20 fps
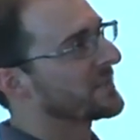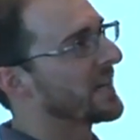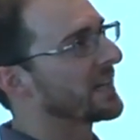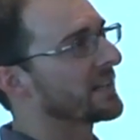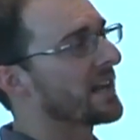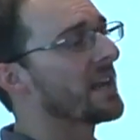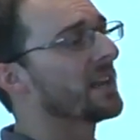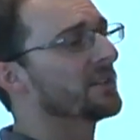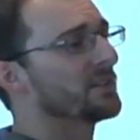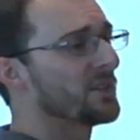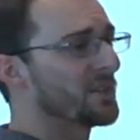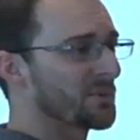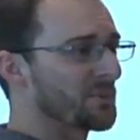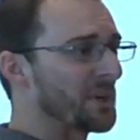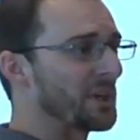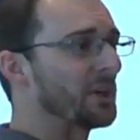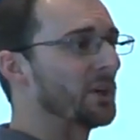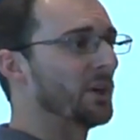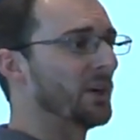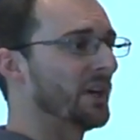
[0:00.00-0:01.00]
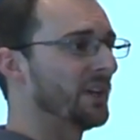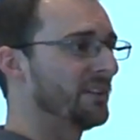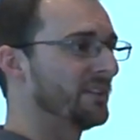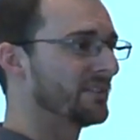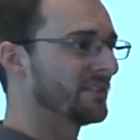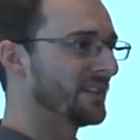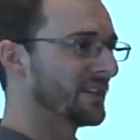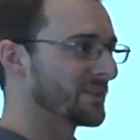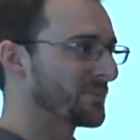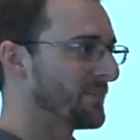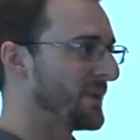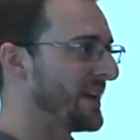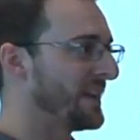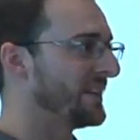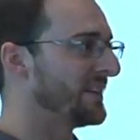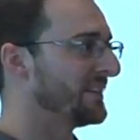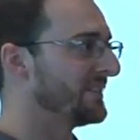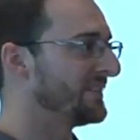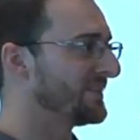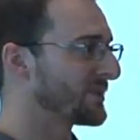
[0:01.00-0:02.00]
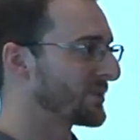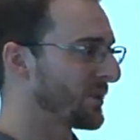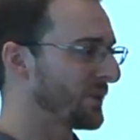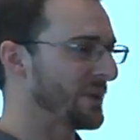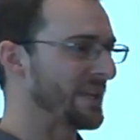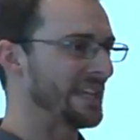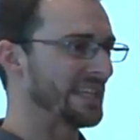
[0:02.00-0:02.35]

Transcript: technology has been good, that's made it so